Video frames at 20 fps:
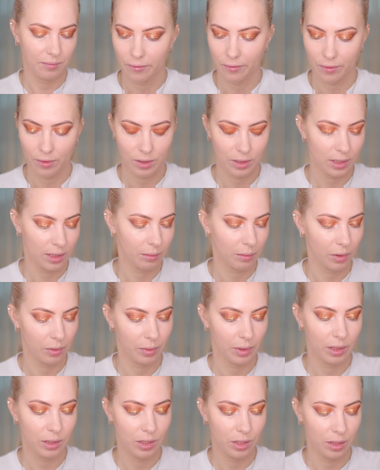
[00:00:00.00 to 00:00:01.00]
first I'm
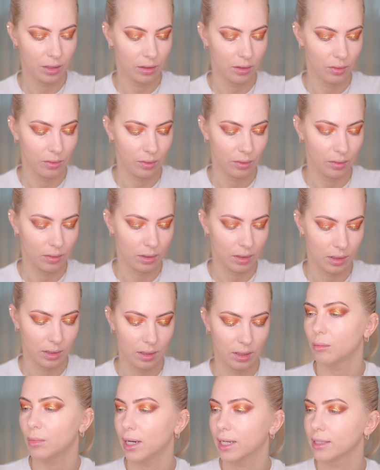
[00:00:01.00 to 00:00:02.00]
going to use
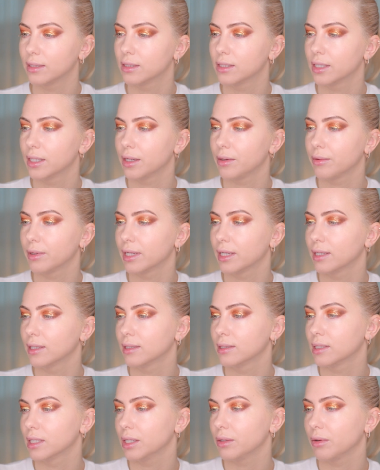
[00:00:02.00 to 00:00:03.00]
by Terry
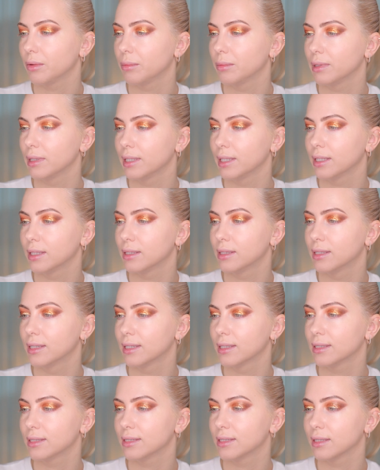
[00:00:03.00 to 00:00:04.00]
Terribly
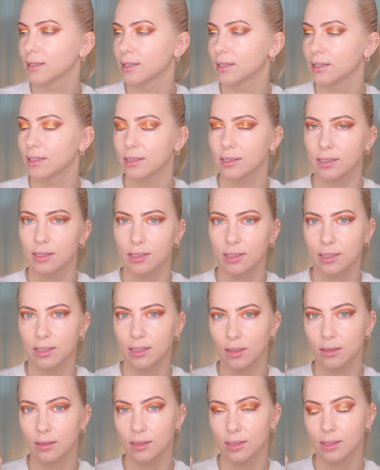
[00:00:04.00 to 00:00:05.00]
Denseless
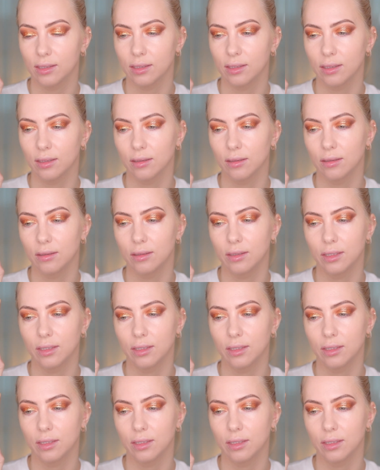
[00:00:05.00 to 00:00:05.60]
concealer